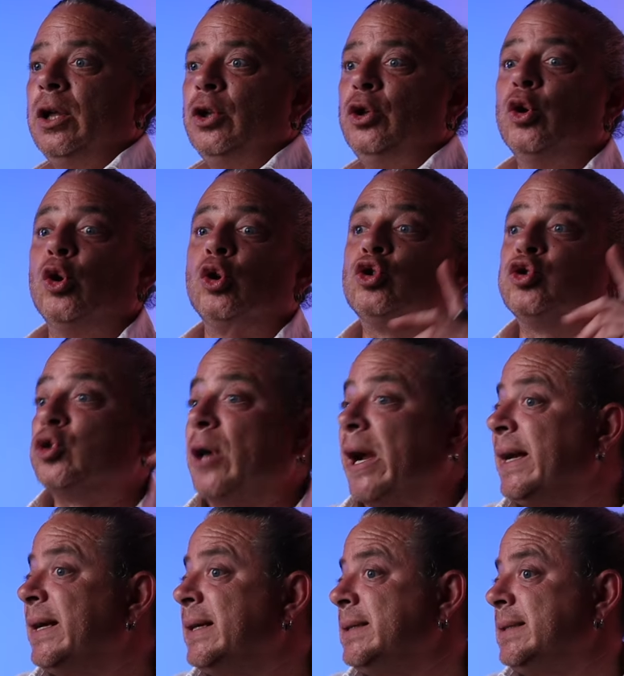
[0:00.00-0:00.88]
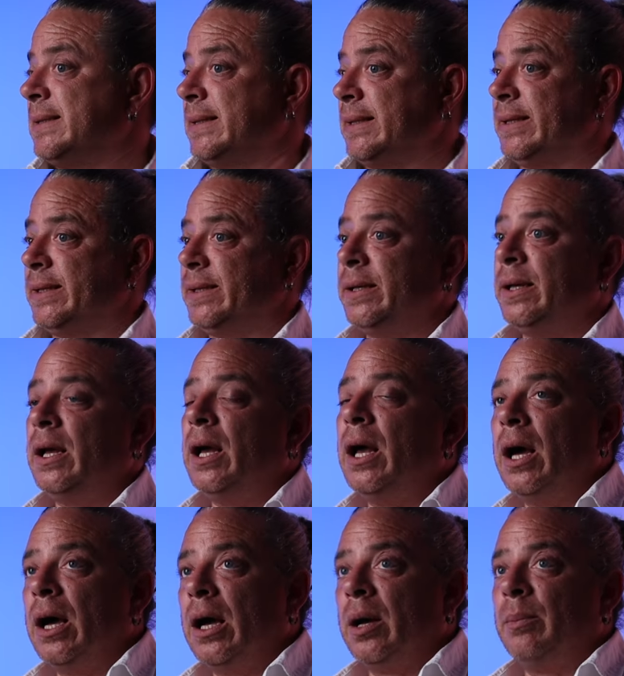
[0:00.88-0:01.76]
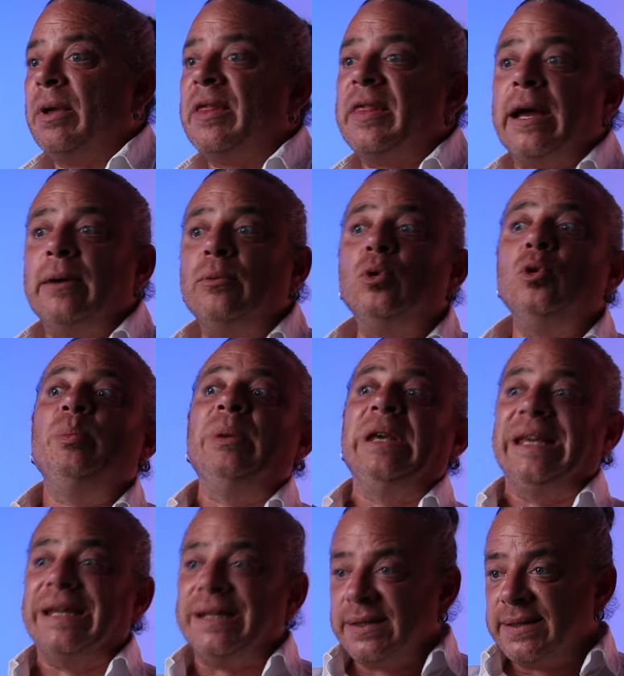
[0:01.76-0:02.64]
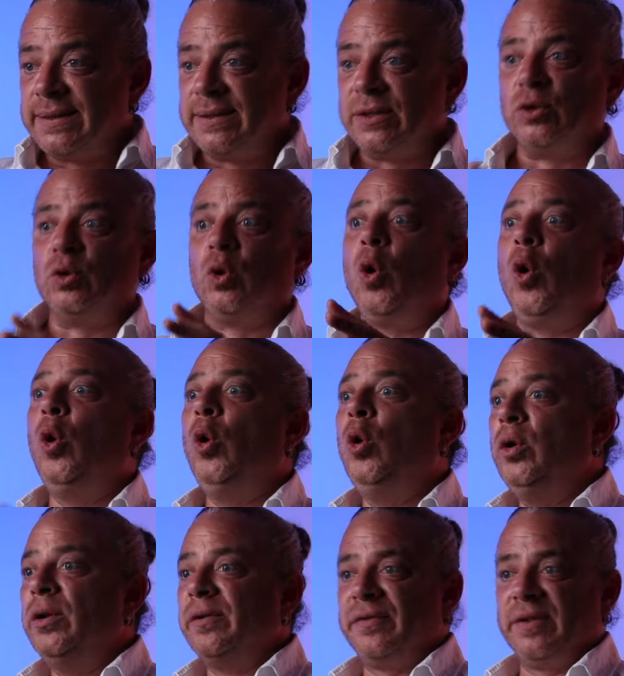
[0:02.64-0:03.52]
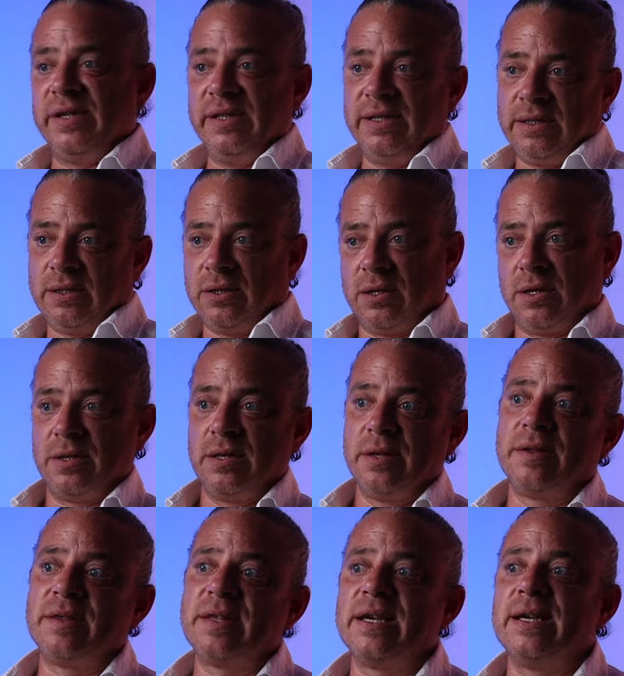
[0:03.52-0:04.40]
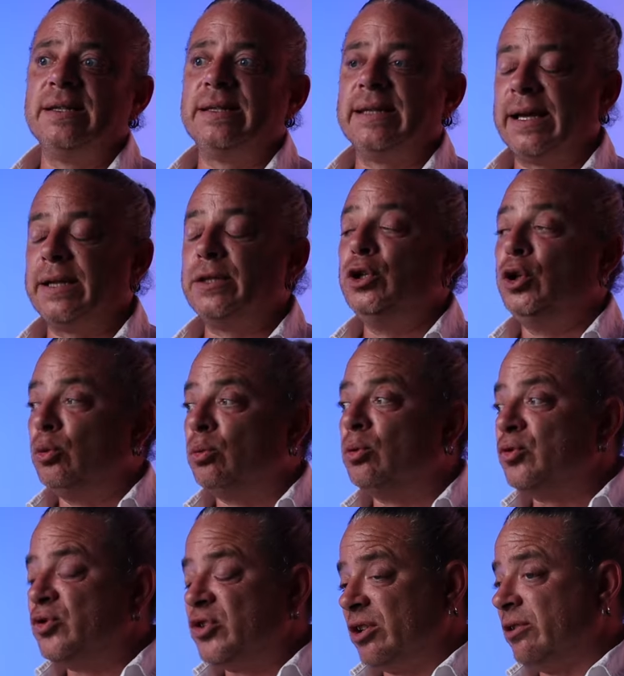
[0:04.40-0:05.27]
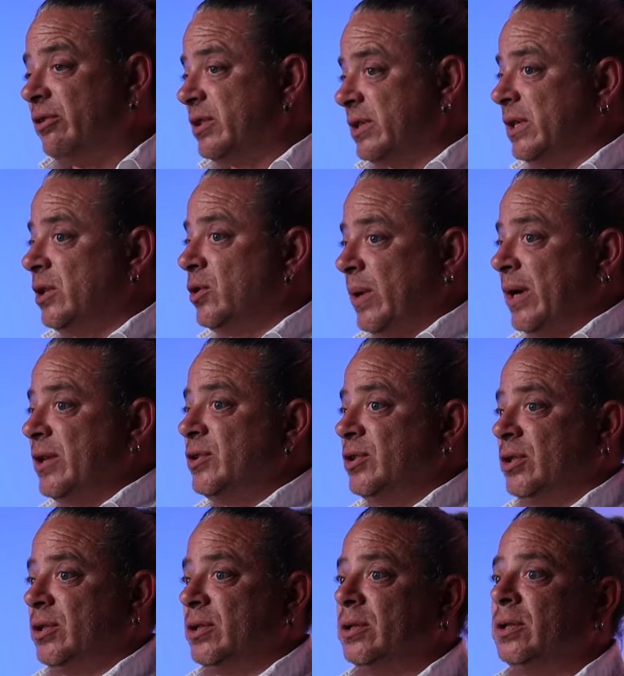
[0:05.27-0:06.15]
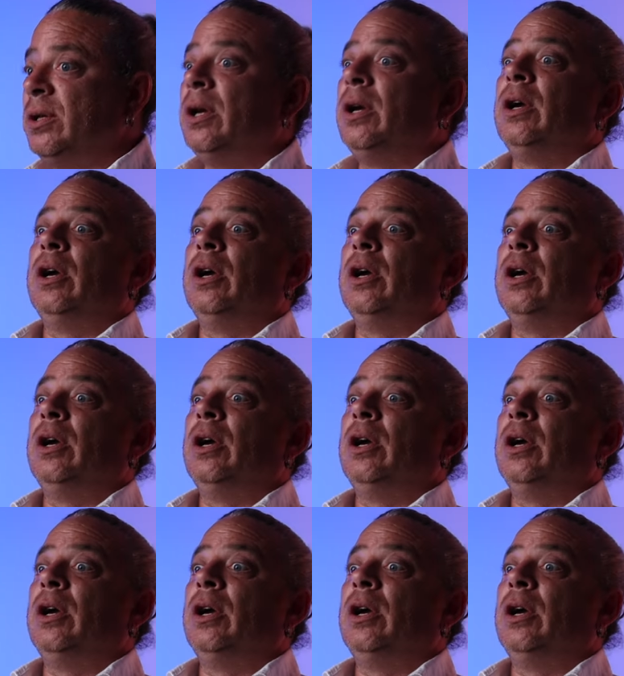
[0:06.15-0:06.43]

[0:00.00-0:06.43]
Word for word: You're crazy. Um, they will begin to do all of these kind of things and you will seriously question